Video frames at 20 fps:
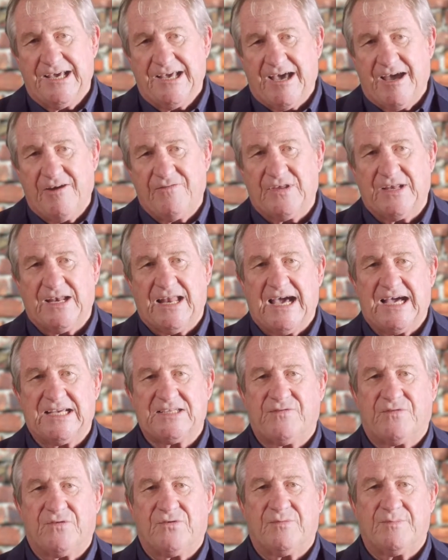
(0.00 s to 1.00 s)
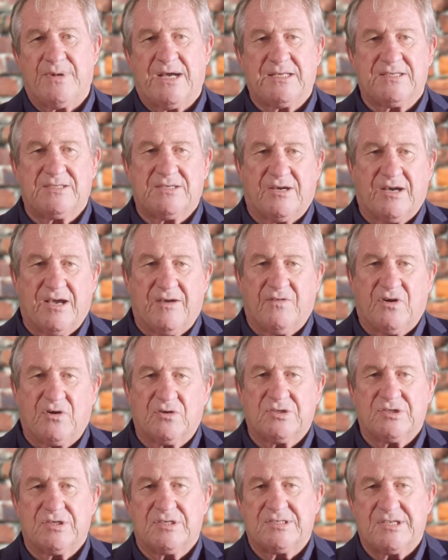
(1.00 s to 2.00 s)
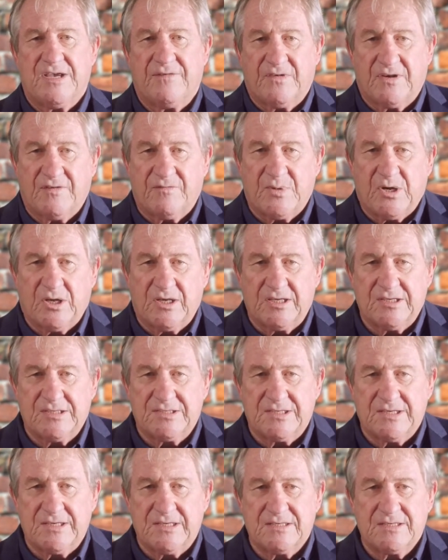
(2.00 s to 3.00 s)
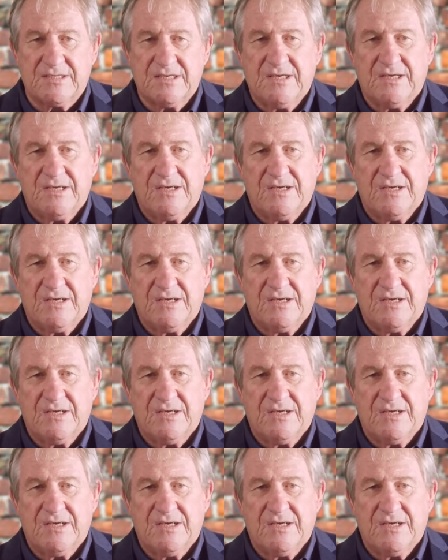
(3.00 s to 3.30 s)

Over the last 4 months, I have auctioned 7 of my listings.